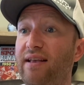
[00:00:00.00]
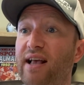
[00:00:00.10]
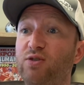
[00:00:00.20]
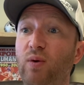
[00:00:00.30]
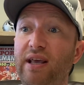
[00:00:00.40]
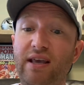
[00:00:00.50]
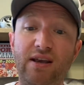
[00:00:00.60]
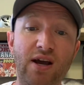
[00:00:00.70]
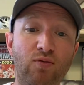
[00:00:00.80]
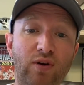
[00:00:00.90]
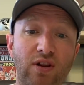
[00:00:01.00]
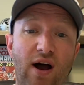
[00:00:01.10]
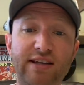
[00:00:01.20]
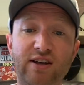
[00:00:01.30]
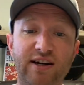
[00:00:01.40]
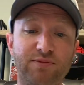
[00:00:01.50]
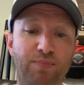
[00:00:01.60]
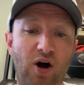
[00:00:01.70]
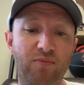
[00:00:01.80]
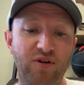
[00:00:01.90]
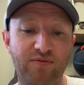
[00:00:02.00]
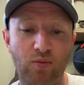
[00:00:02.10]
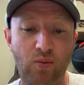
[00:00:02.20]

And that's what he relies on is ball movement.